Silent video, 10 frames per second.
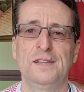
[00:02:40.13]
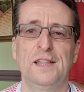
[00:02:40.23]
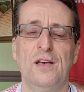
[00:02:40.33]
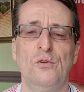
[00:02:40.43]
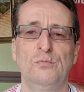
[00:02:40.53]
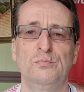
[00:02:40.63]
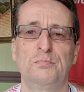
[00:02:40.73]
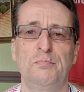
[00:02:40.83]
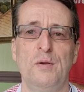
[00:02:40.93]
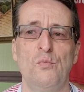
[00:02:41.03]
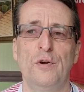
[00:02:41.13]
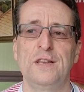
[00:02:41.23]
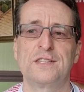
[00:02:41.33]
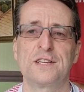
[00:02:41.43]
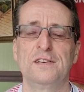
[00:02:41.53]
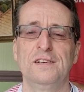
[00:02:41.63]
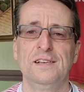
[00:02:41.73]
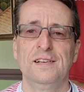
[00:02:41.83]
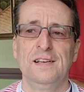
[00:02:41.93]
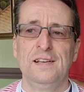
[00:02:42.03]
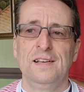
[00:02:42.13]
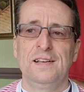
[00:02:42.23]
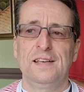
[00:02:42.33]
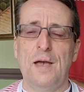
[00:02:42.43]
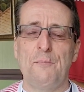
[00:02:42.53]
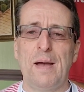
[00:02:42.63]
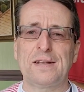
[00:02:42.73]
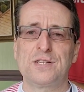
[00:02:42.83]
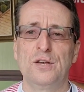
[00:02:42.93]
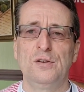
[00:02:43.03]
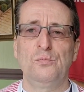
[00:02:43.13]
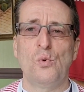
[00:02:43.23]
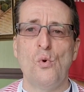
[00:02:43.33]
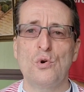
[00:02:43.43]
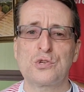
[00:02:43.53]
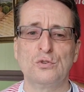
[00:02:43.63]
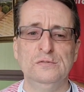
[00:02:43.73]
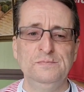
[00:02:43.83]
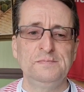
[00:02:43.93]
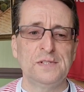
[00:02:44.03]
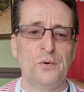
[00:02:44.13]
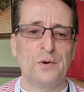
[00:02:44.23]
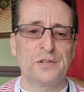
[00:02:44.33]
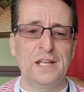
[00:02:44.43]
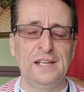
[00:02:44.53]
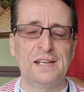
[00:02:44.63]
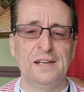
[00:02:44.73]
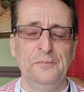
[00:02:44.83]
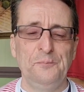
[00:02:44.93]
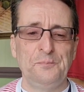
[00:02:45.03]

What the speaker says: They'll be wanting to get back to Walsall, I would think.